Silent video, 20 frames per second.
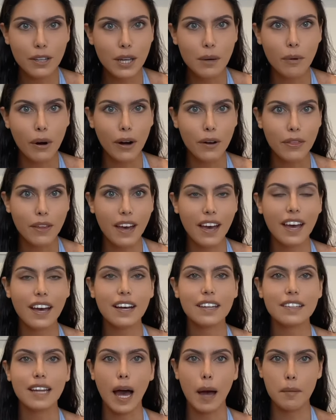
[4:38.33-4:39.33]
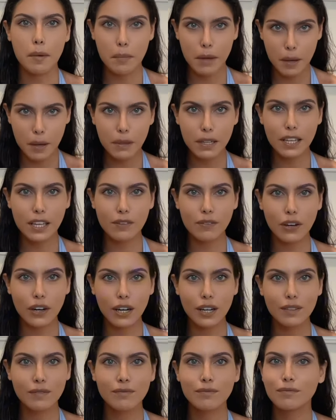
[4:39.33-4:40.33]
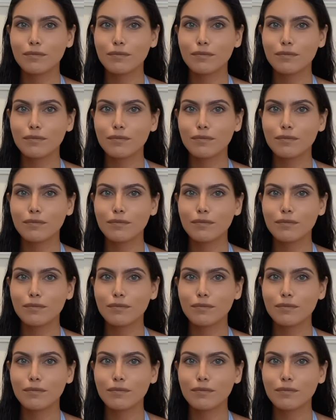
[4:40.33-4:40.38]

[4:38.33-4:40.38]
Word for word: worth it because I'm a big believer